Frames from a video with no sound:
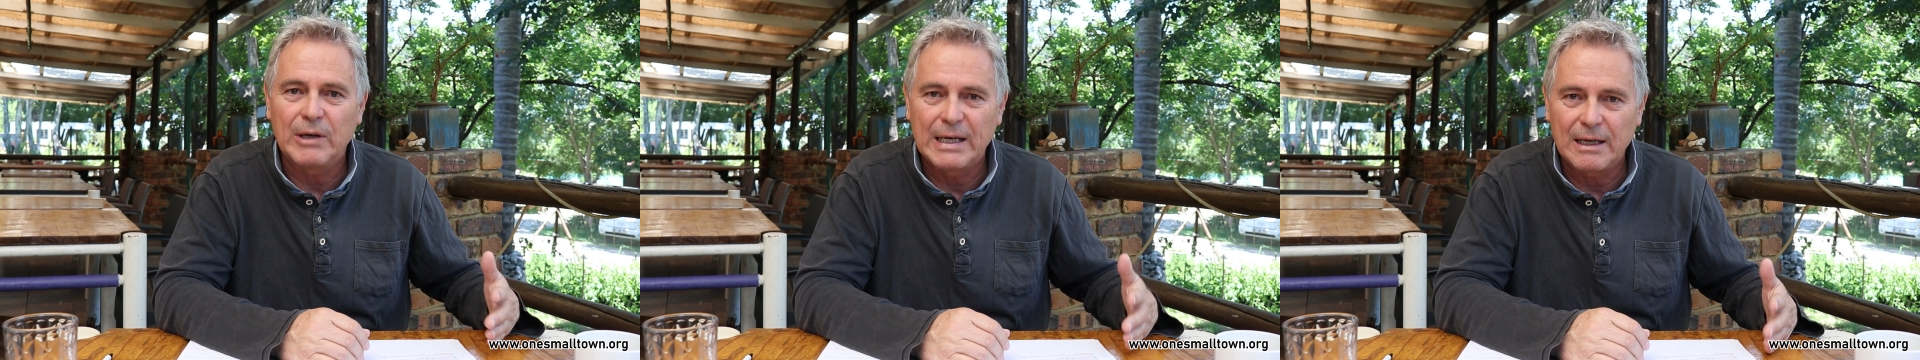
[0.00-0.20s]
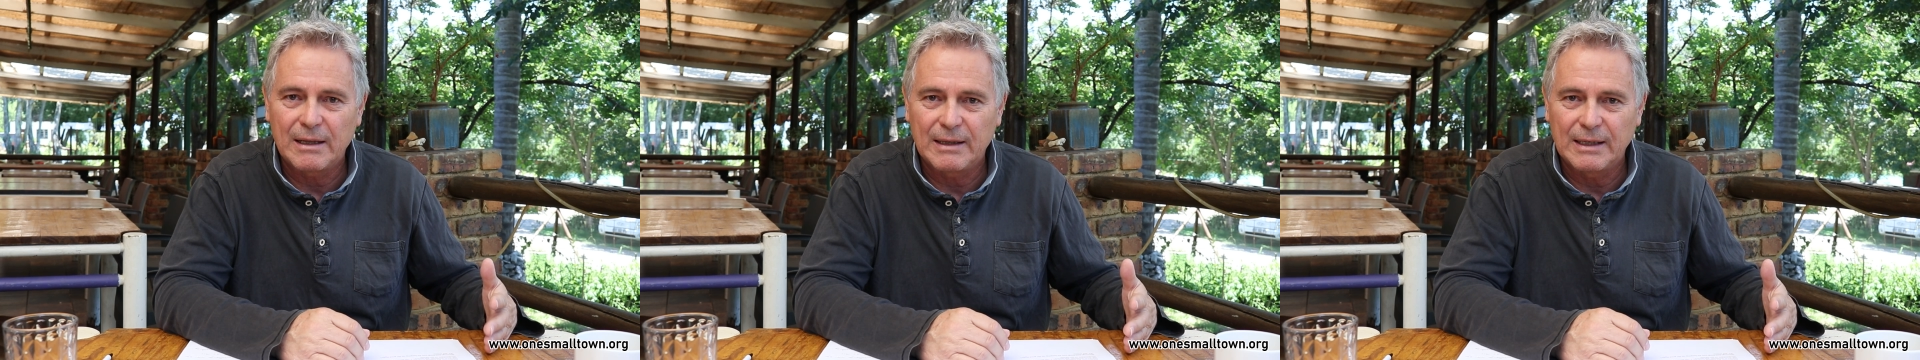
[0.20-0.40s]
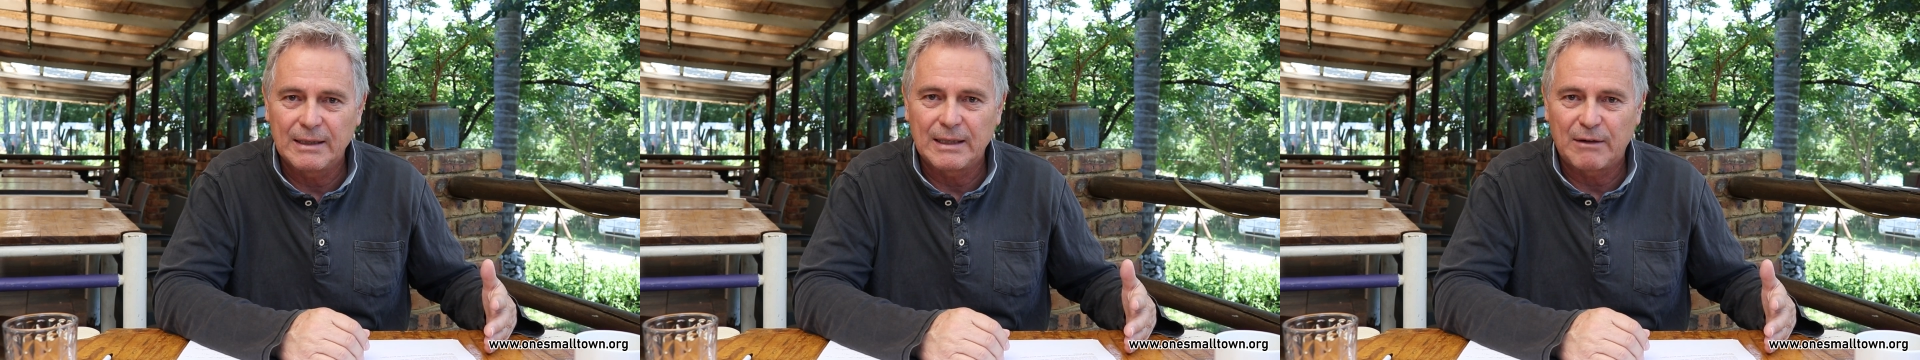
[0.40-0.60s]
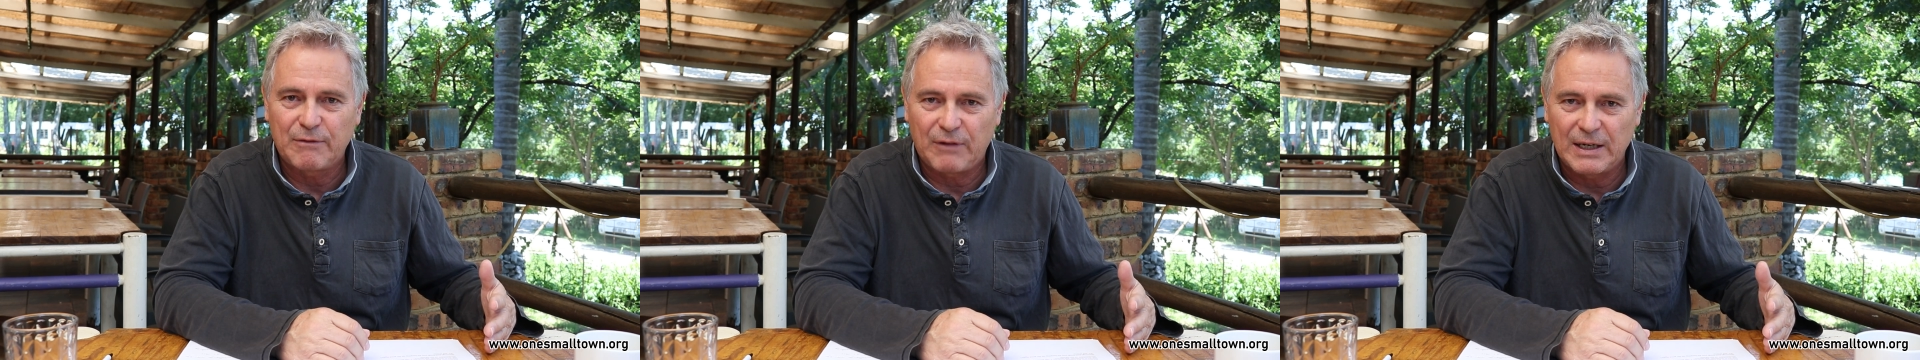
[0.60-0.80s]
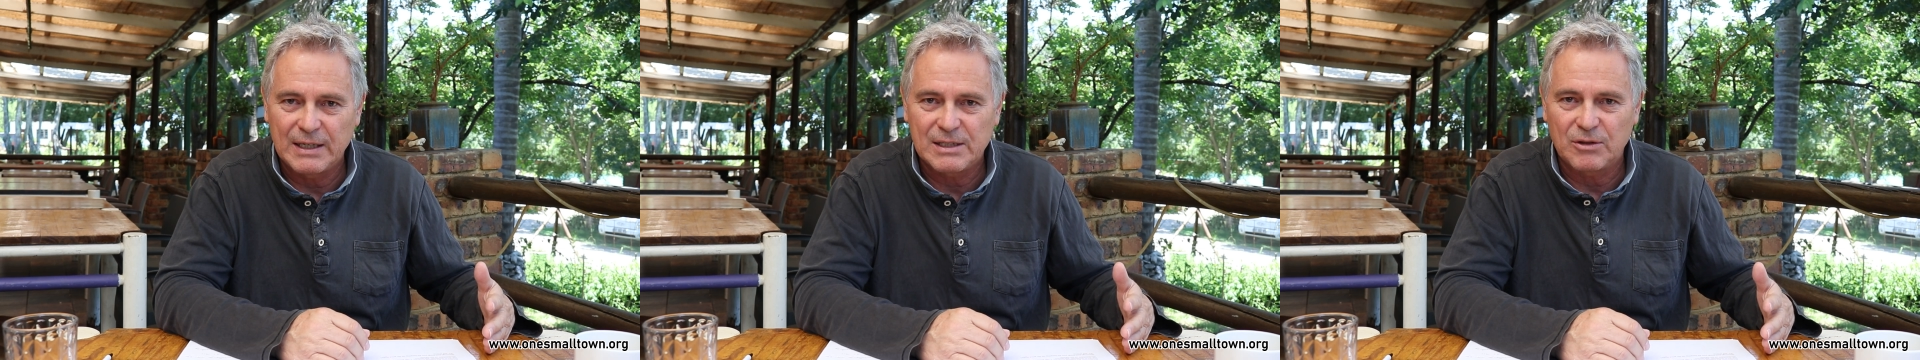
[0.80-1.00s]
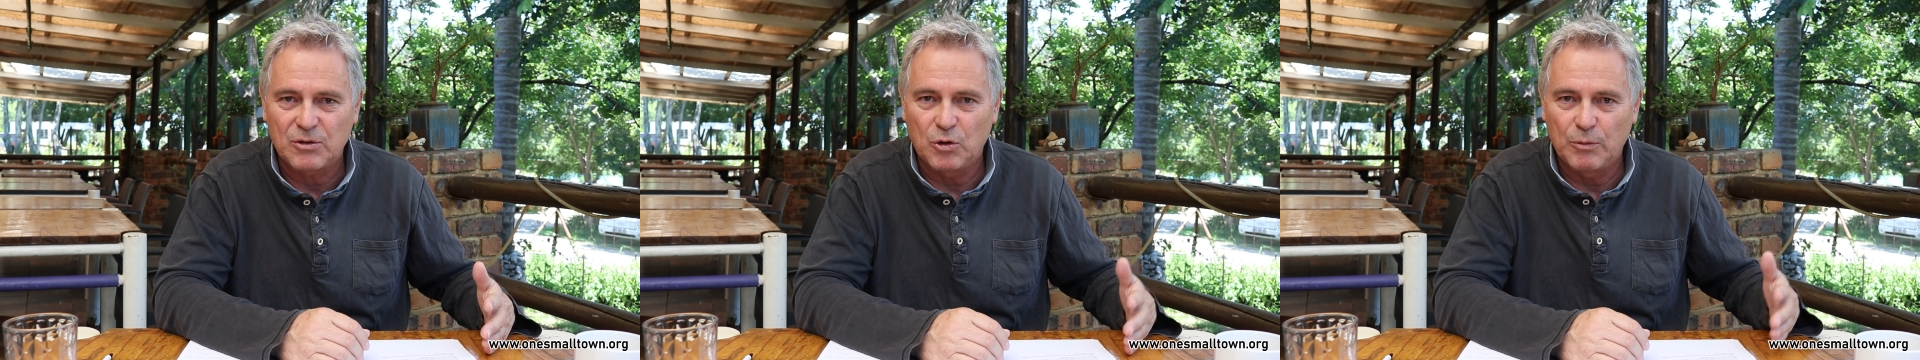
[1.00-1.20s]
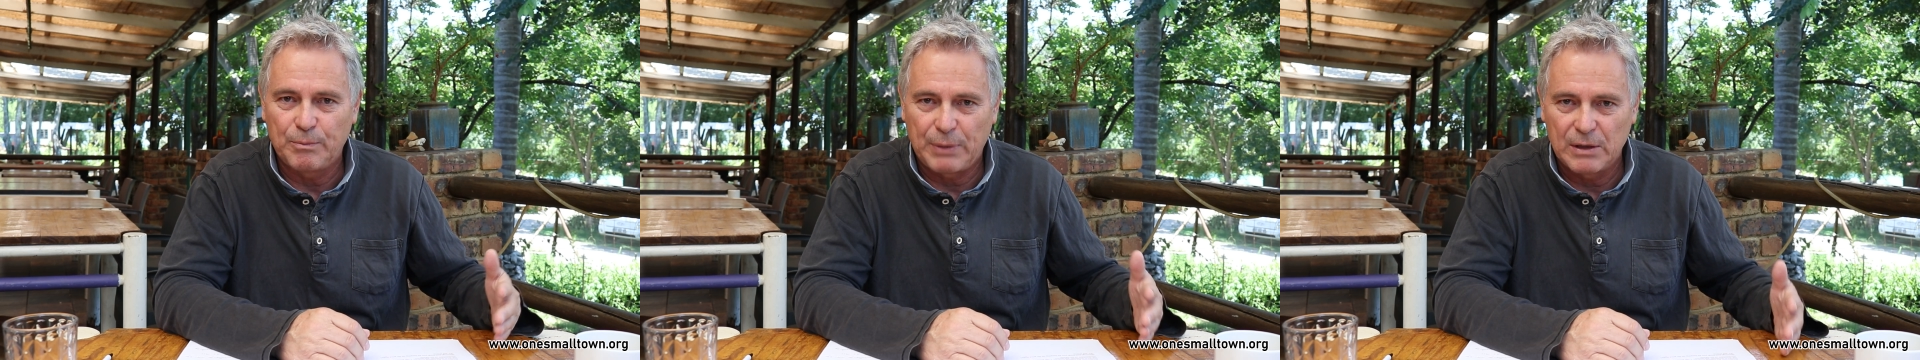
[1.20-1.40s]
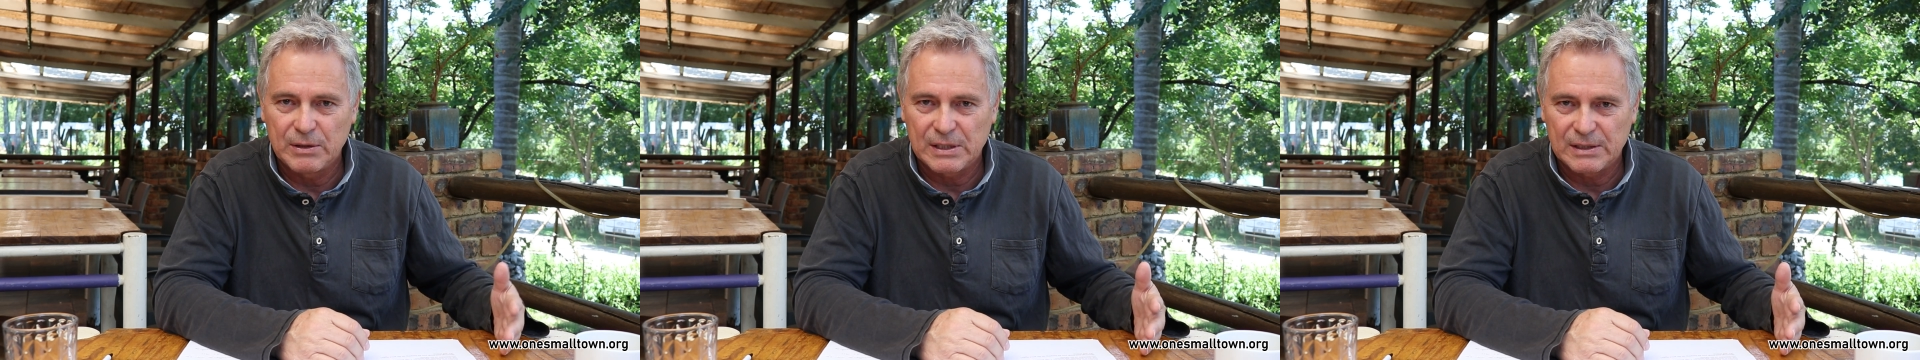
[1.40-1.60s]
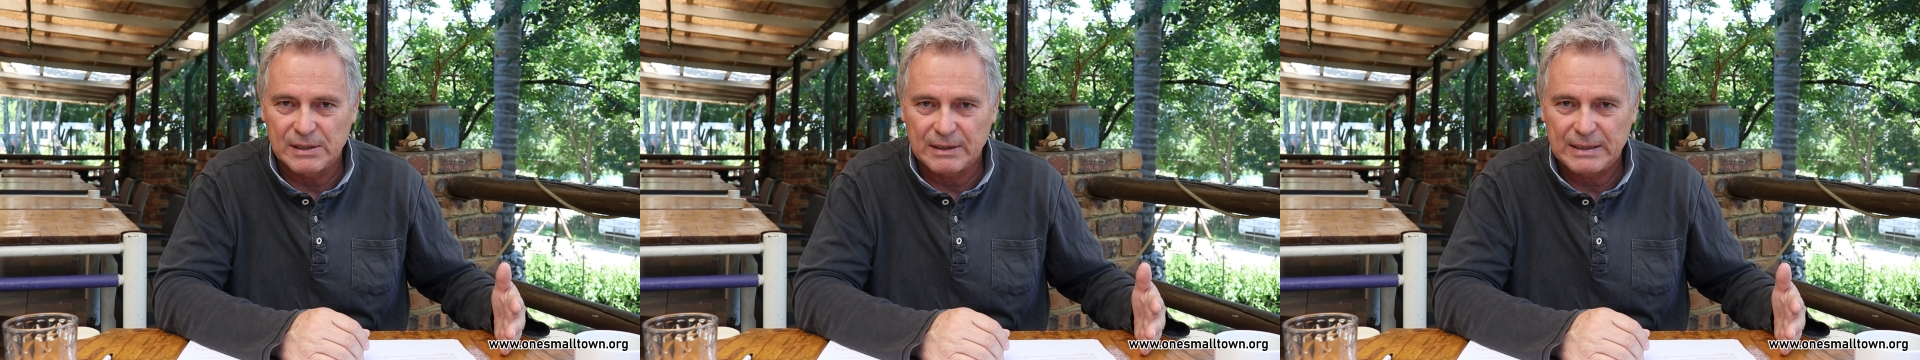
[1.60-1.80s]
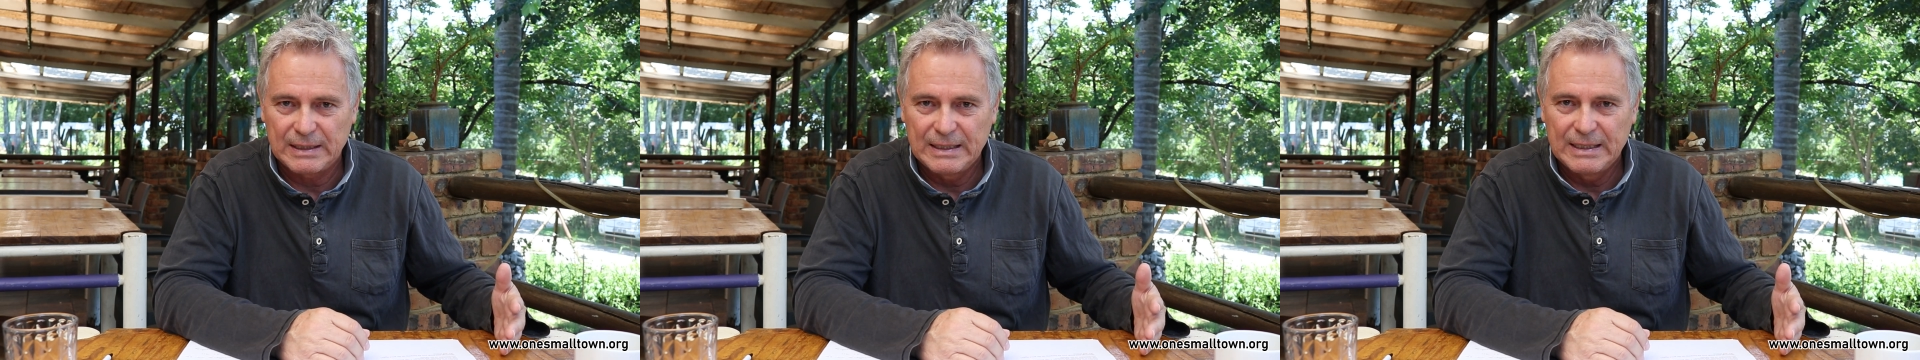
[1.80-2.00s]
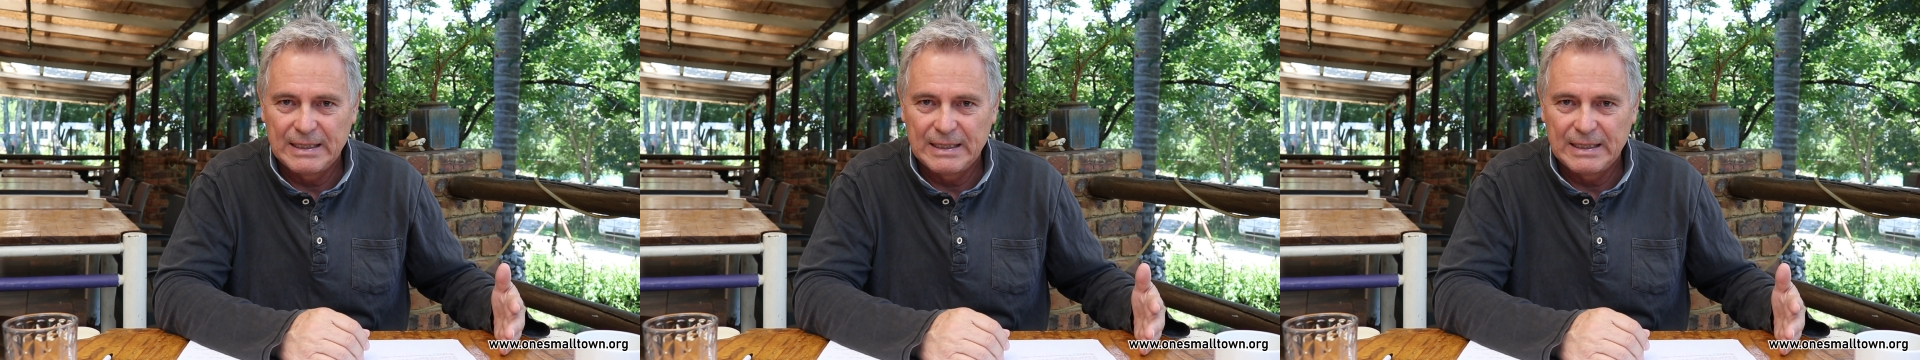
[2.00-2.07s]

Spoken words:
anything that fights it or opposes it.